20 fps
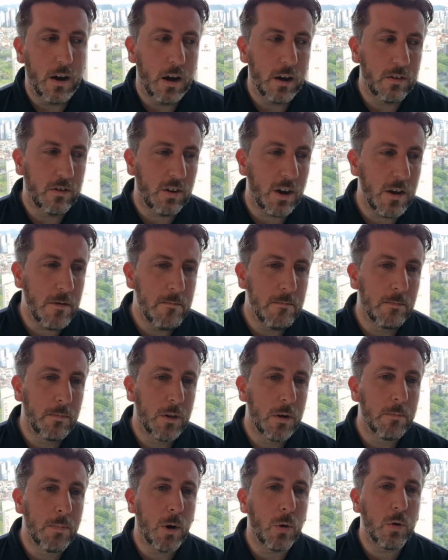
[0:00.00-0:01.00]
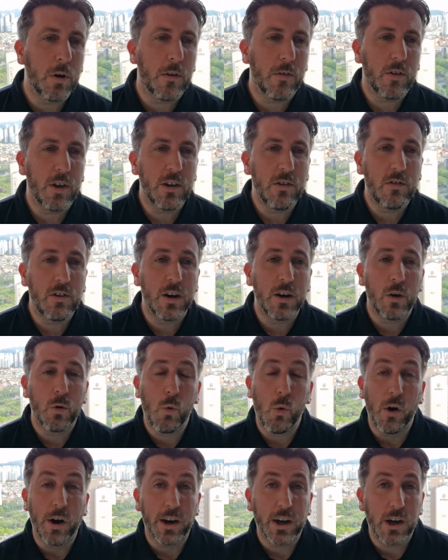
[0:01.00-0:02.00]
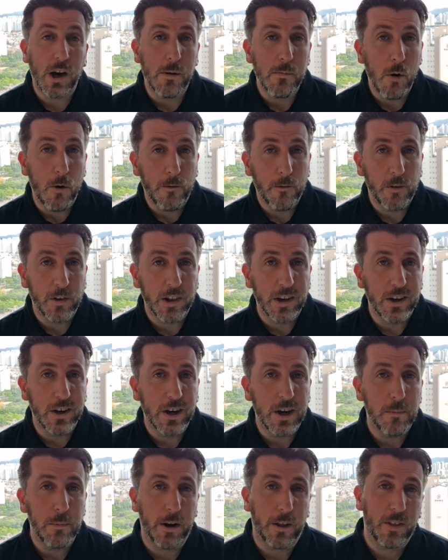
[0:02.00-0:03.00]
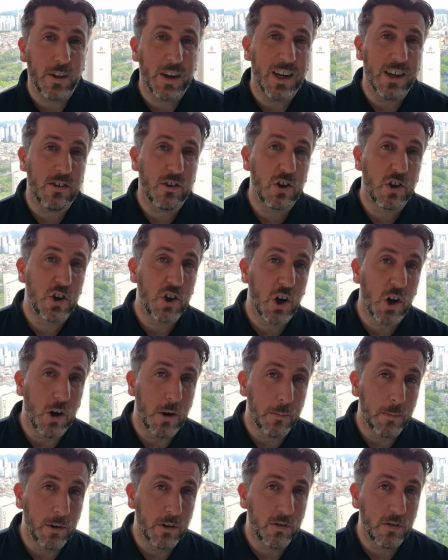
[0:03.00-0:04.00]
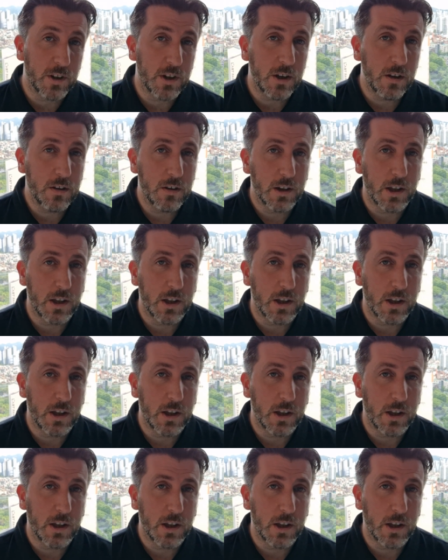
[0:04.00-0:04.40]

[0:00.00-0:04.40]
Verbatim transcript: I'd say the bulk of things didn't quite come off on the night, but I think that's a sharpness thing.